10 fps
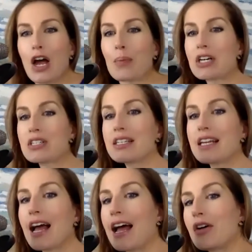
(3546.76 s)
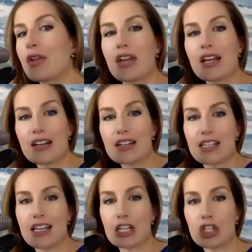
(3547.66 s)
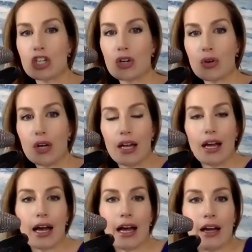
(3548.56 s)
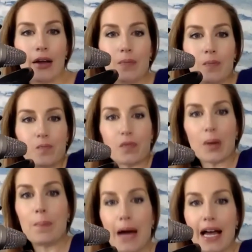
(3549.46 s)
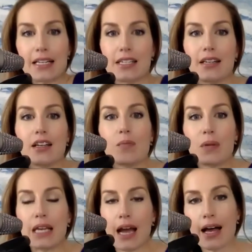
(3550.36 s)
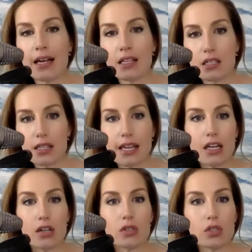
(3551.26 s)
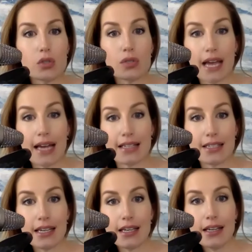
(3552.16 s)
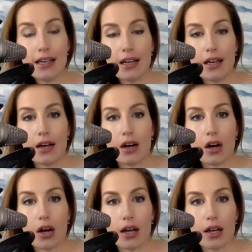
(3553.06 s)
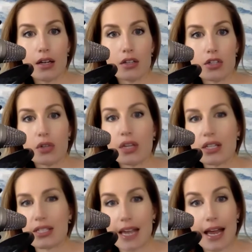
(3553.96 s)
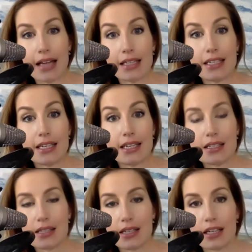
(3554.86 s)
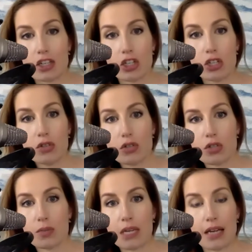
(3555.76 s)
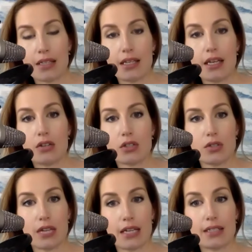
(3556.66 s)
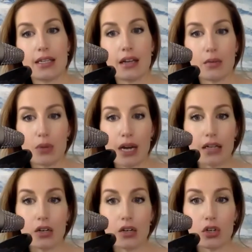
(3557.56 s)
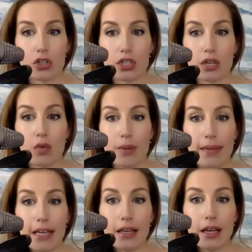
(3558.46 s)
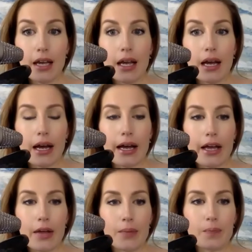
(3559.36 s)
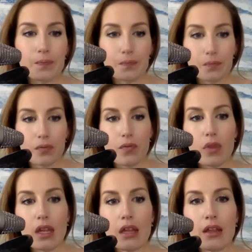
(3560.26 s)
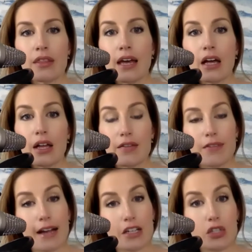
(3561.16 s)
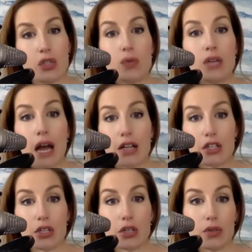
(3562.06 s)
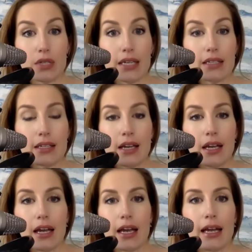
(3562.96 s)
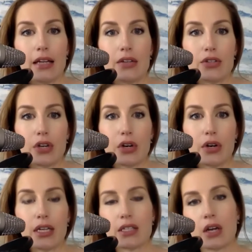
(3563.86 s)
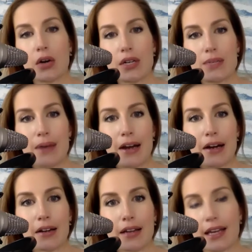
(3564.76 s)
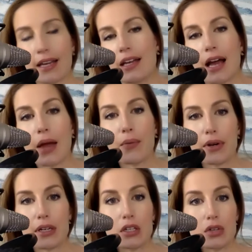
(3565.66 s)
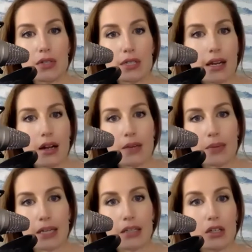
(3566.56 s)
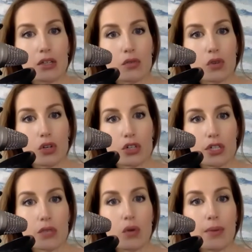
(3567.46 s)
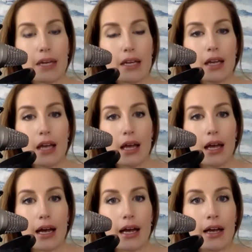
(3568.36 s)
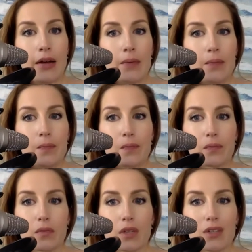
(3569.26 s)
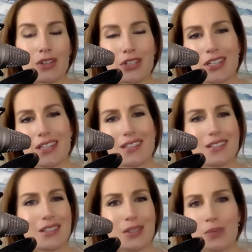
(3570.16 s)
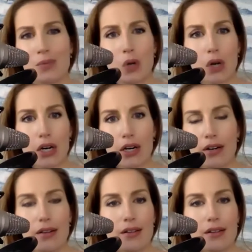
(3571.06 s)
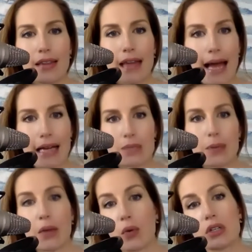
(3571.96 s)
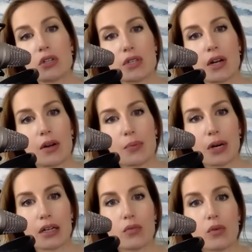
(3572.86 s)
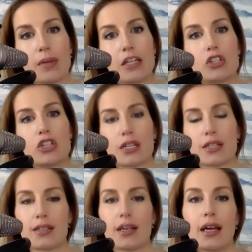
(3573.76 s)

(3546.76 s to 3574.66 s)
Personally, I don't think there's an issue. But because they don't do testing, so they'll say LED is the issue. So because they don't do testing on pregnant or nursing women, they'll advise you not to use it. And so it's always better. Like, I wouldn't use it on a pregnant or nursing woman. Nursing's a little more lax, but I wouldn't use it on a pregnant woman just